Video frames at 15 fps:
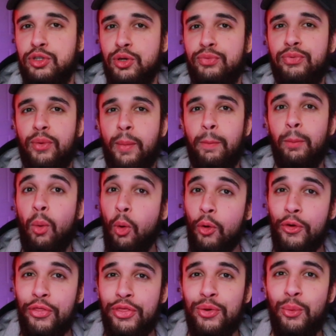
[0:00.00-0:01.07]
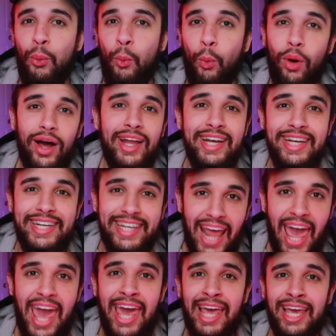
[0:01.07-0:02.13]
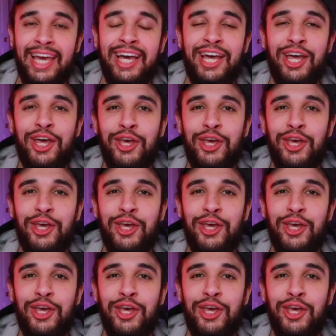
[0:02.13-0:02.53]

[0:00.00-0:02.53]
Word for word: So for more than one day,